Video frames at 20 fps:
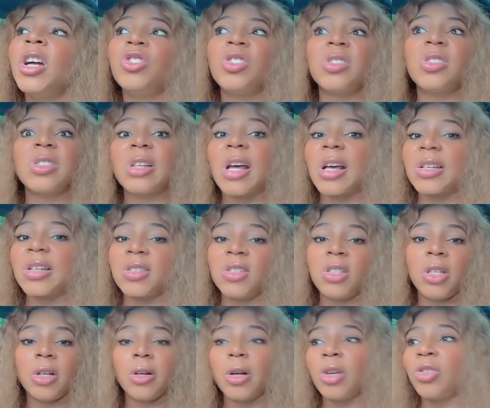just
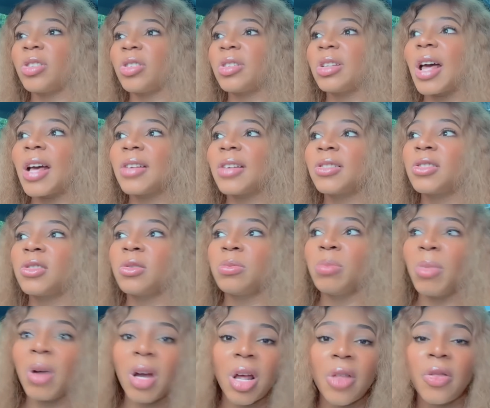last year or just last
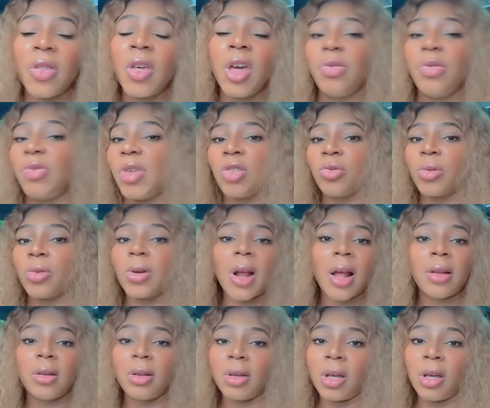month things were
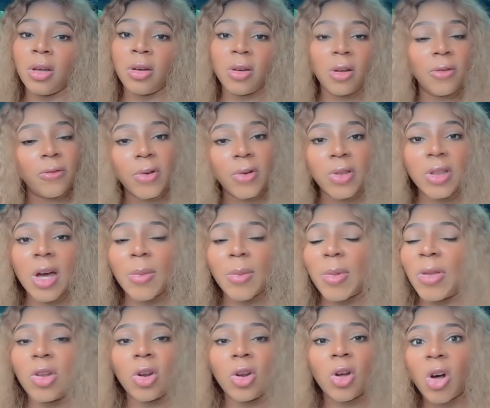not looking good for
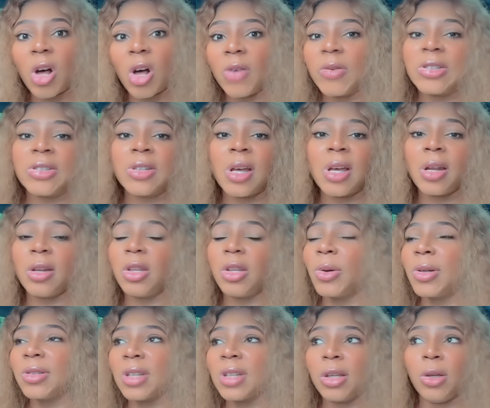them and then all of a sudden
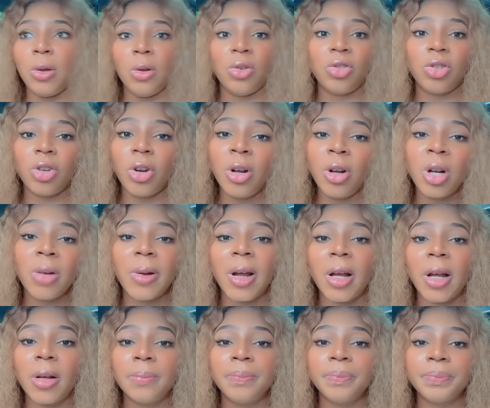there was a huge
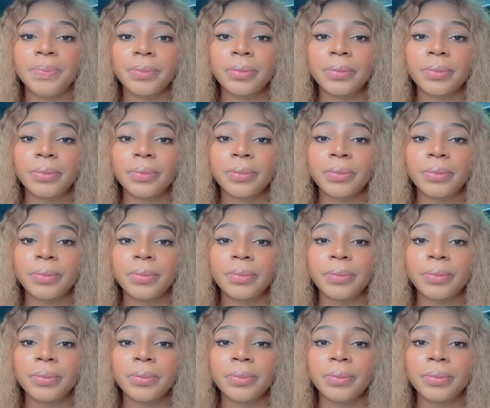turnaround